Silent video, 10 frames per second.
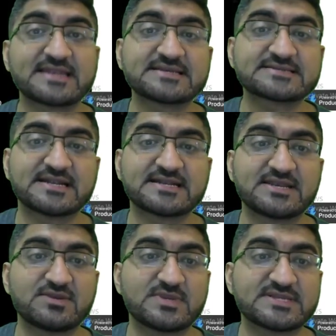the getting
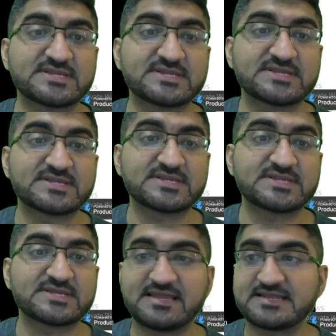started, you will see
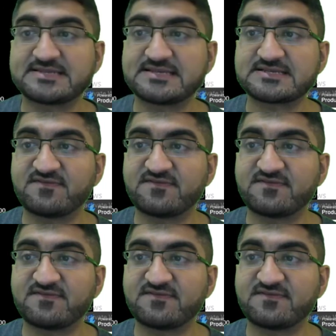there is